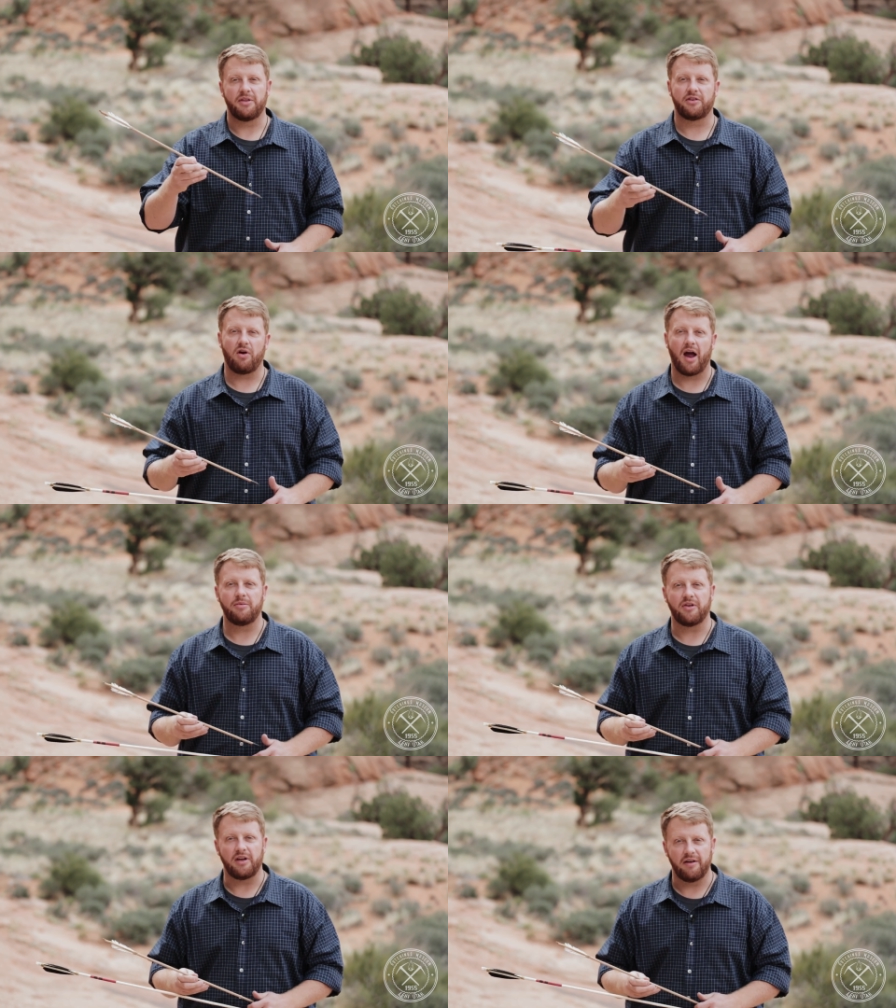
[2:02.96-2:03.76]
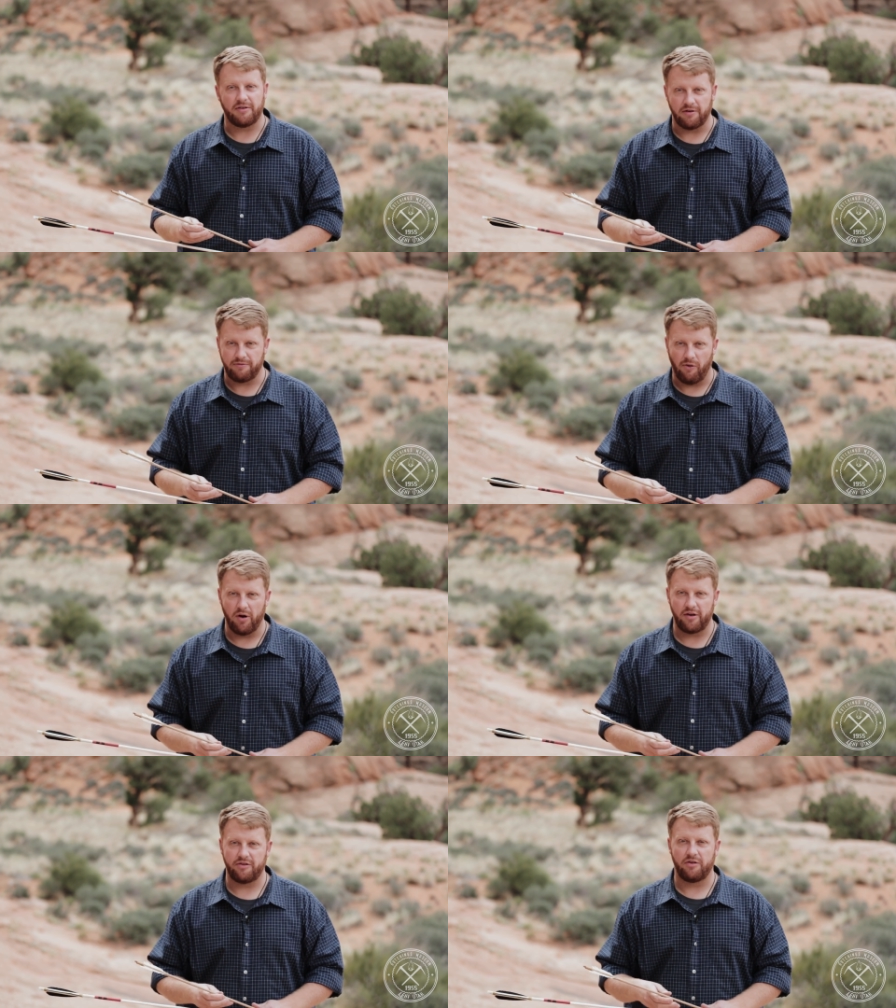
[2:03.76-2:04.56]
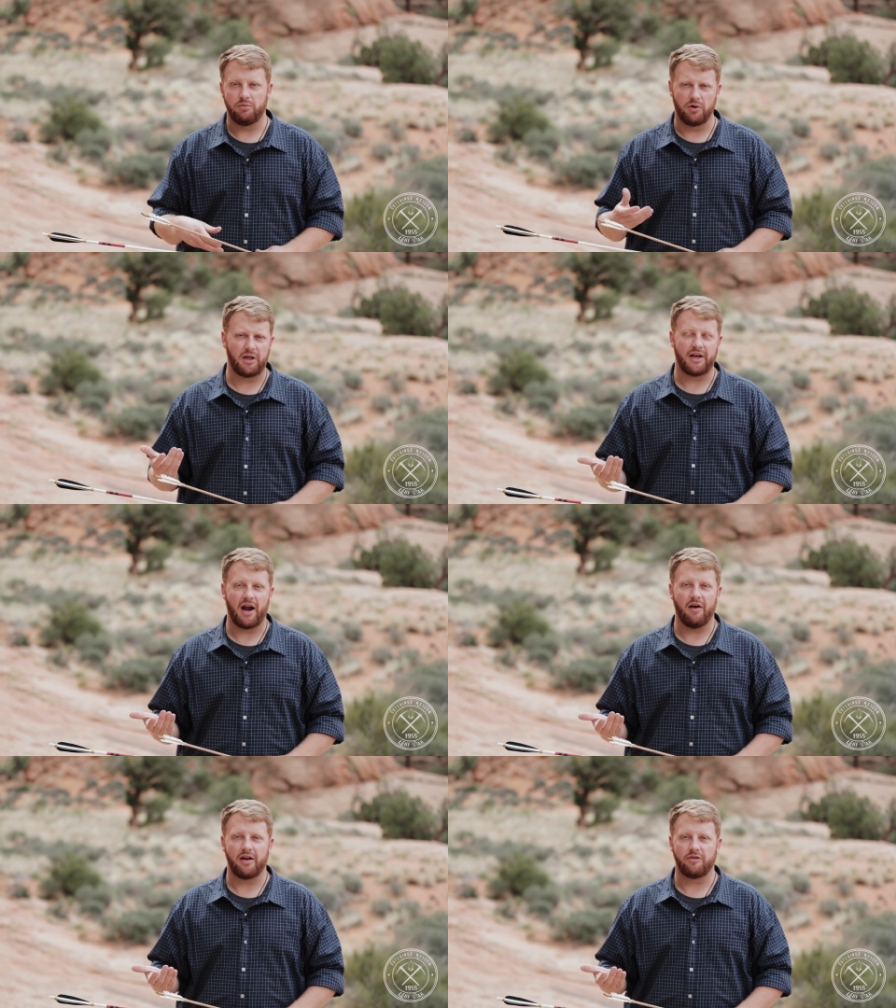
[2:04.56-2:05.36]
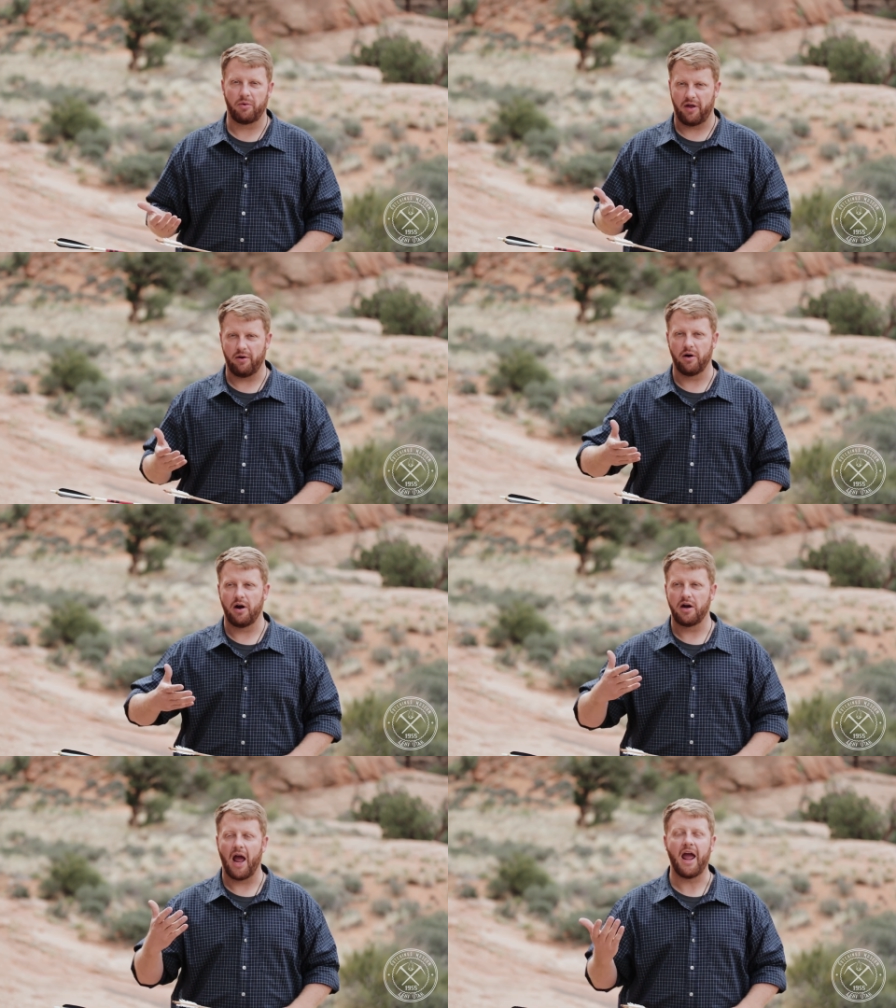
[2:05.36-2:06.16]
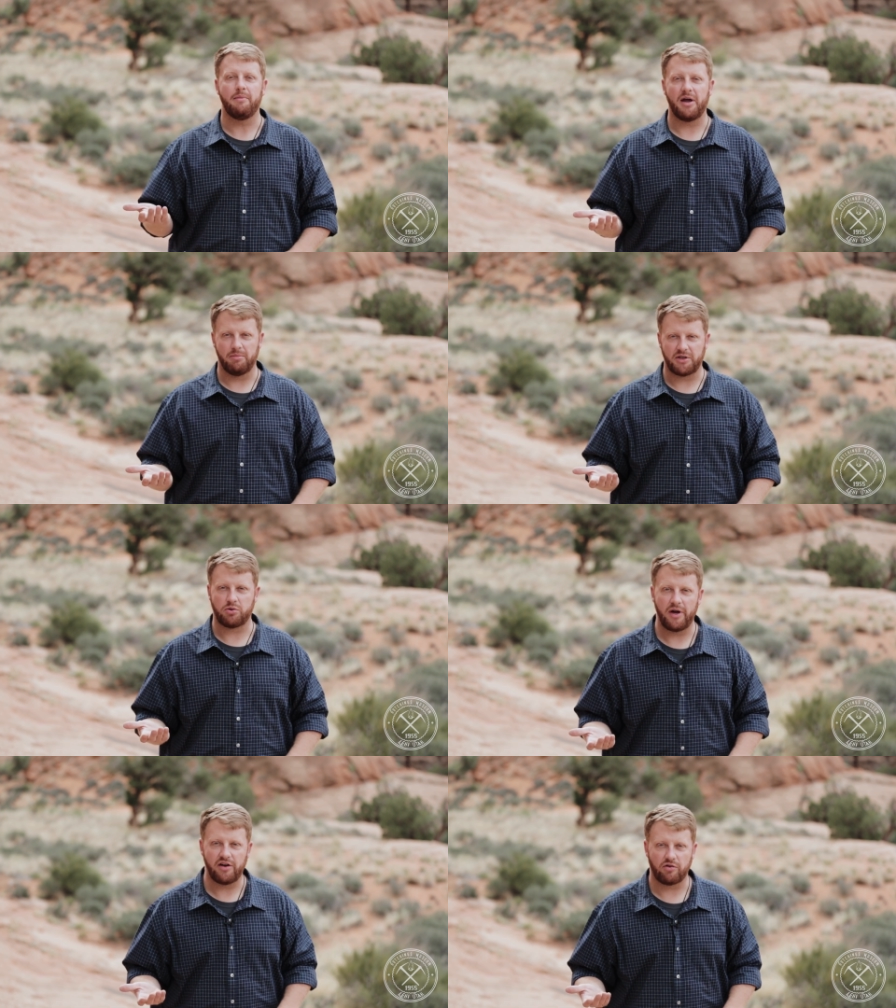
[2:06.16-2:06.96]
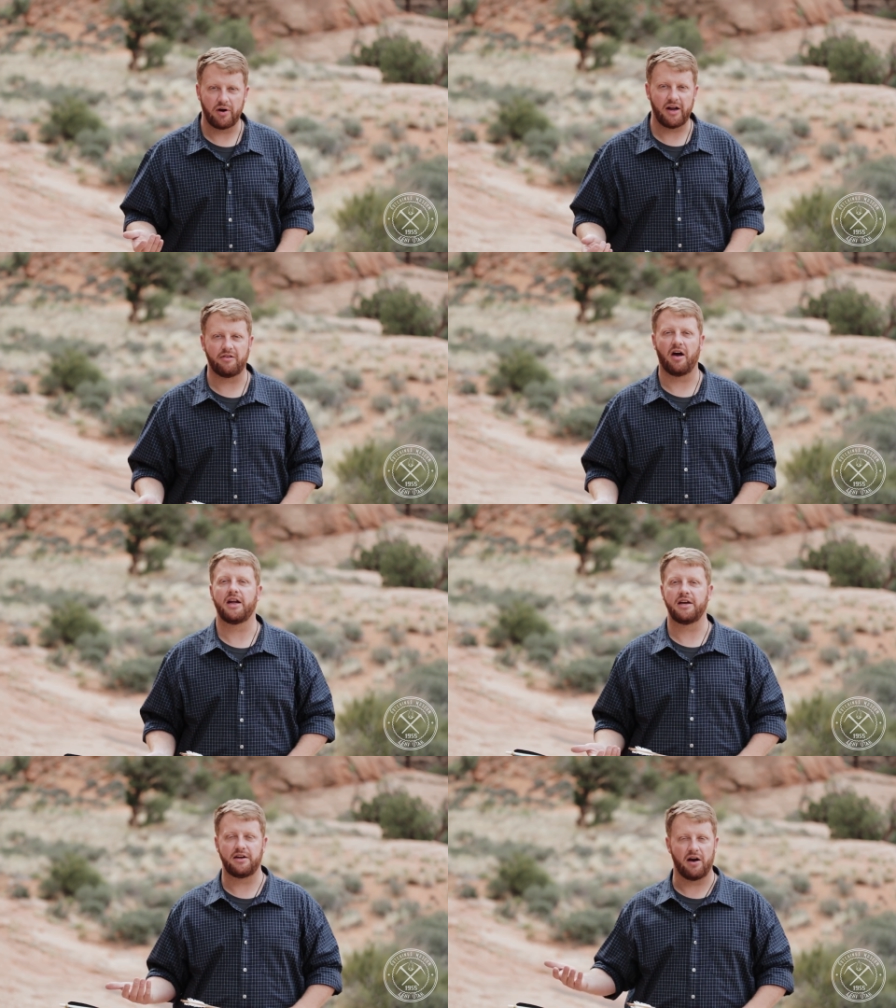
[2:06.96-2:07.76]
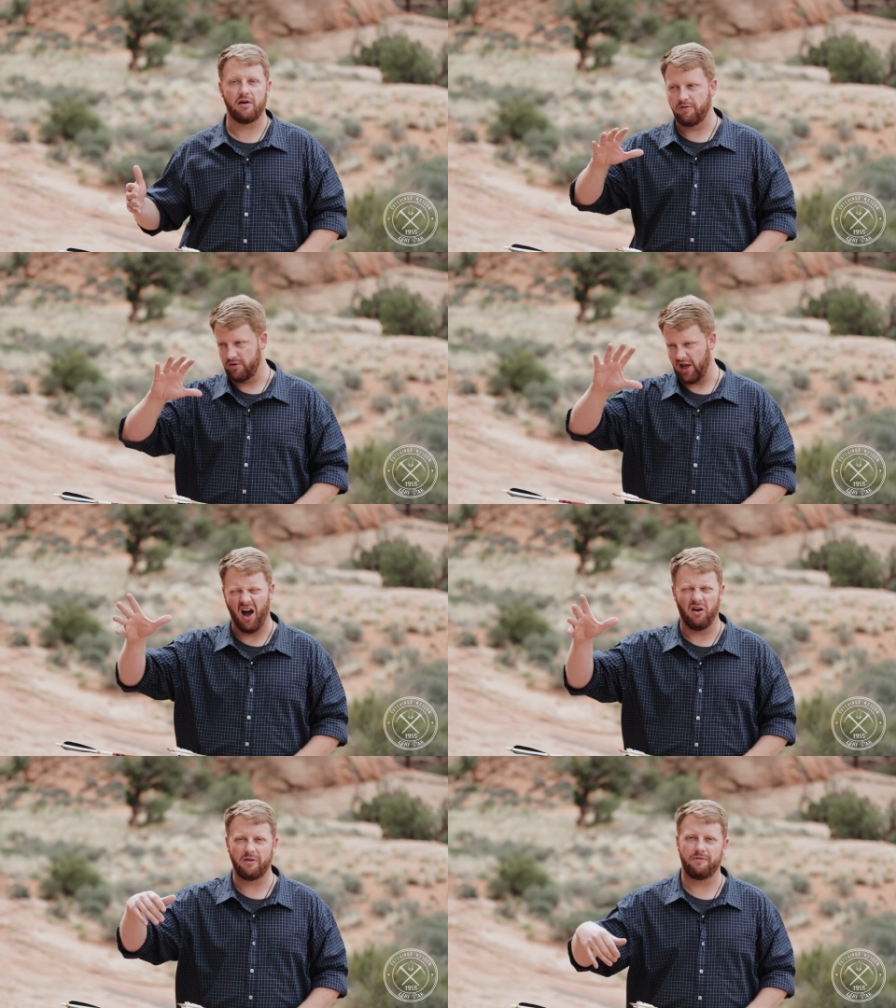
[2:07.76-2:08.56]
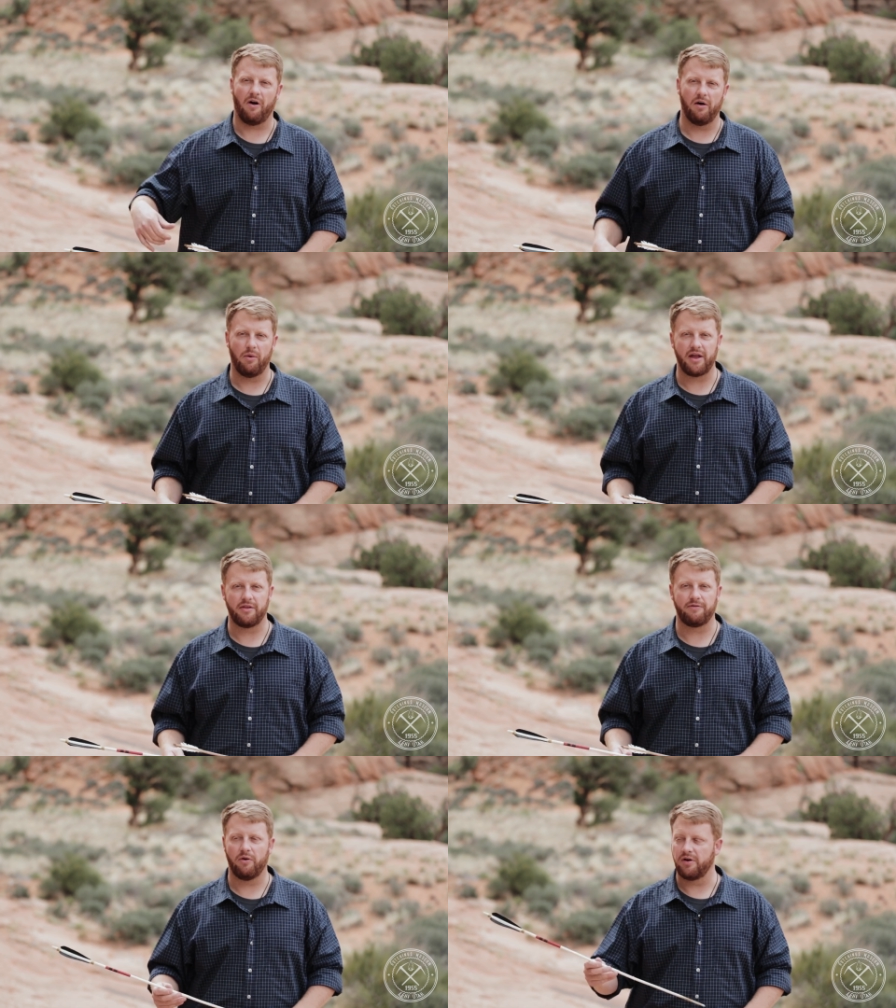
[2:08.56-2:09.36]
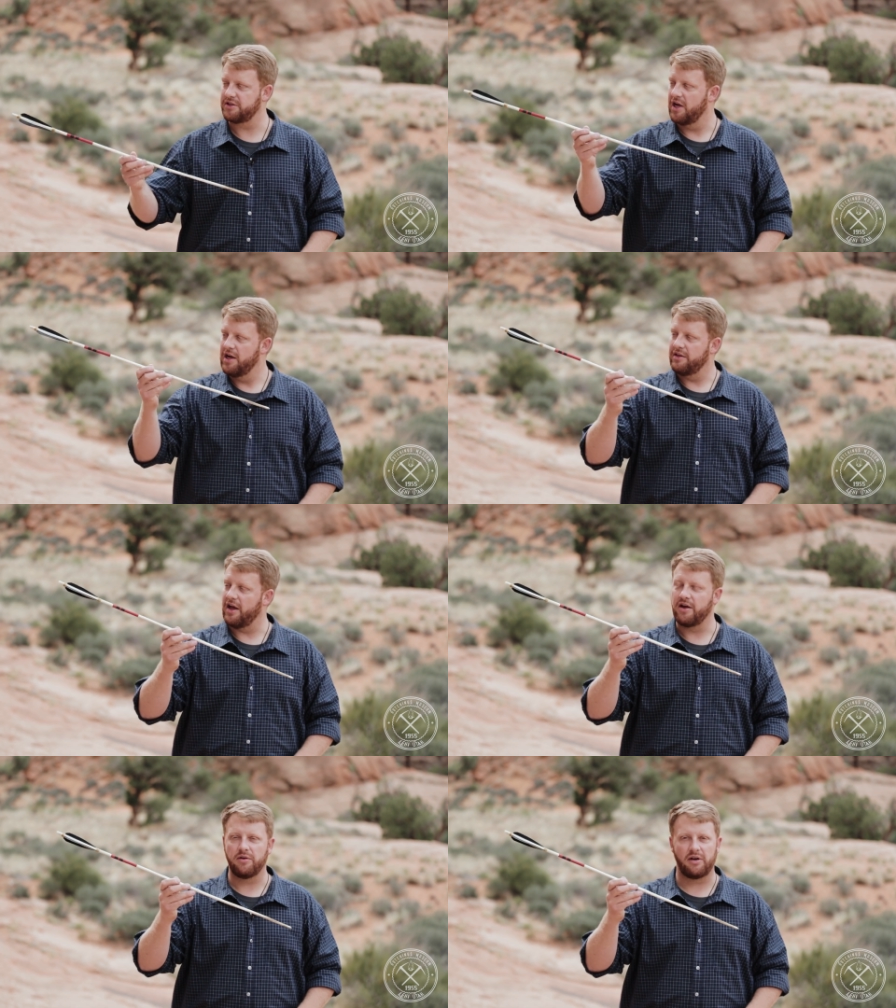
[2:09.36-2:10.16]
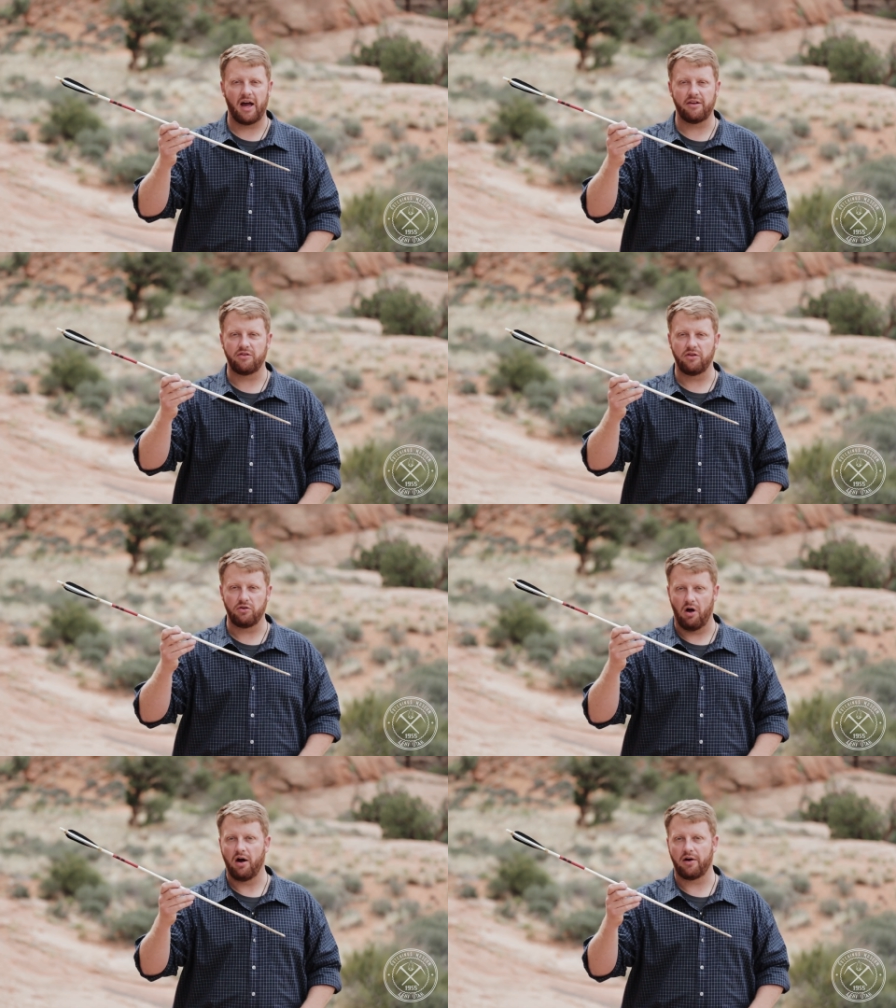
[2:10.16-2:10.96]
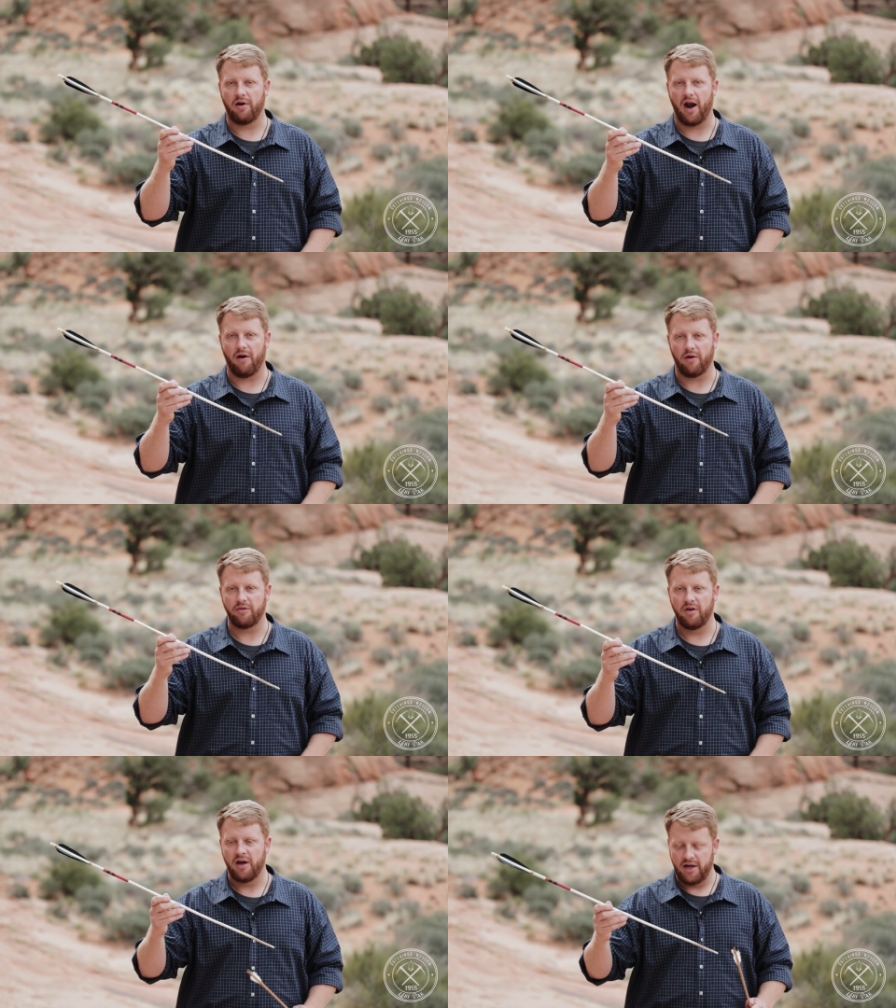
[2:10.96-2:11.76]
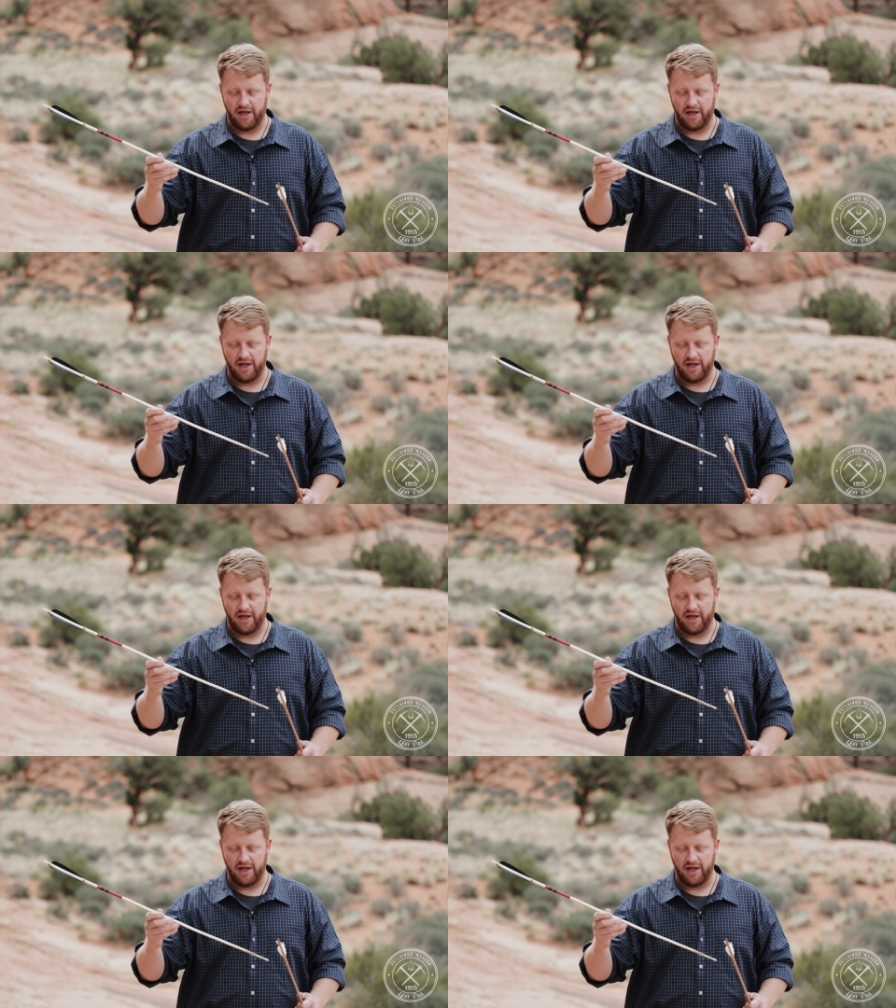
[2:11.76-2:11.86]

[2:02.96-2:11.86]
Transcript: But the tribes that lived in forests, woodland areas where they were aiming between trees, hunting deer, elk far away in the forest, they utilized longer arrows.